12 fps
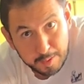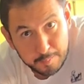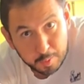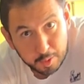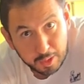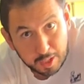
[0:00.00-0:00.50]
bit
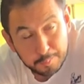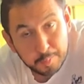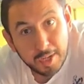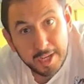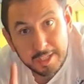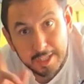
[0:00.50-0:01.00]
more
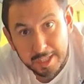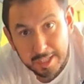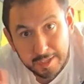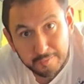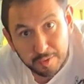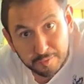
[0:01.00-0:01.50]
upright and
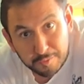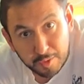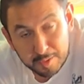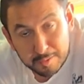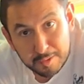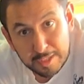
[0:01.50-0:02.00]
give the
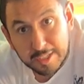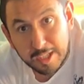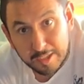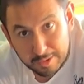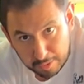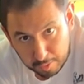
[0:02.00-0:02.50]
front seat
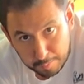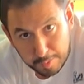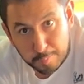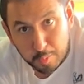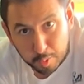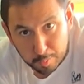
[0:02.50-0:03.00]
a little
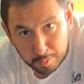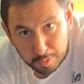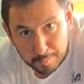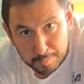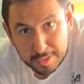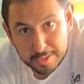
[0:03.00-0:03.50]
bit more room.